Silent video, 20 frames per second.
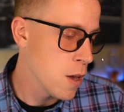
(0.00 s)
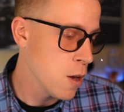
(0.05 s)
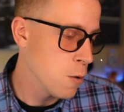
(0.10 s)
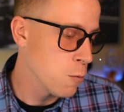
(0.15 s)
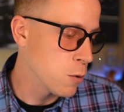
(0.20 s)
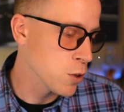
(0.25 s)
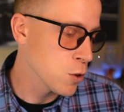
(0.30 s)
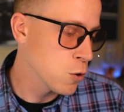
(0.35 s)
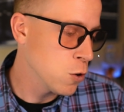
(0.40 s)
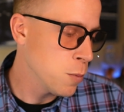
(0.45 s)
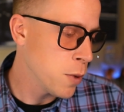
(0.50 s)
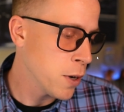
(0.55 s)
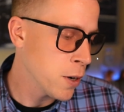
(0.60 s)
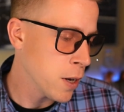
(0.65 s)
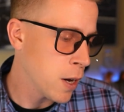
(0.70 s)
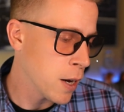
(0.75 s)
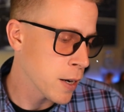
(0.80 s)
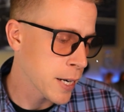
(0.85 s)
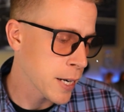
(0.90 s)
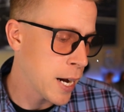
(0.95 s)
what's cool about
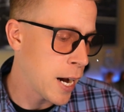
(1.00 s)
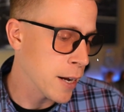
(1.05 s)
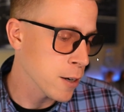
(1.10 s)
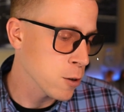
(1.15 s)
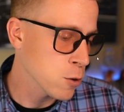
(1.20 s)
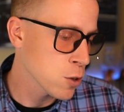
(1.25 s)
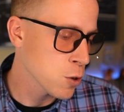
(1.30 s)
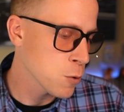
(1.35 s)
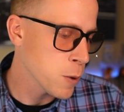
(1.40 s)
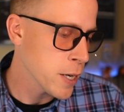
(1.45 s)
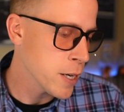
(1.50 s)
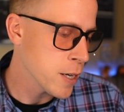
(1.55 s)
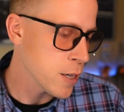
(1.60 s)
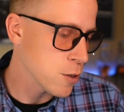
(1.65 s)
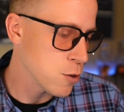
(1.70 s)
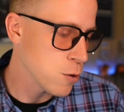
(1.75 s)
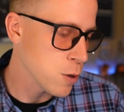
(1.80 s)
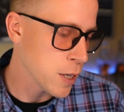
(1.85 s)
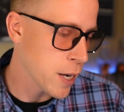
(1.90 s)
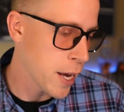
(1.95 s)
Iconosquare is
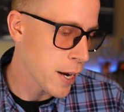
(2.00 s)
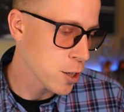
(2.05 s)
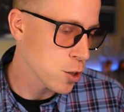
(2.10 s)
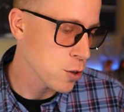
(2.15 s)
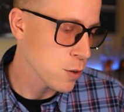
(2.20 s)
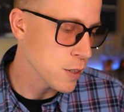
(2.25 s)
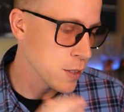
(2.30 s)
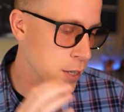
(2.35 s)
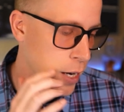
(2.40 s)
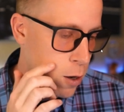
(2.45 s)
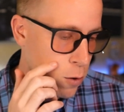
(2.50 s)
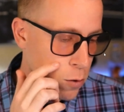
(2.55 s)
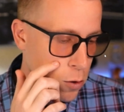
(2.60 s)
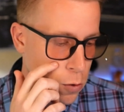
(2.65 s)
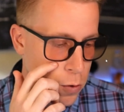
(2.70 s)
you can actually download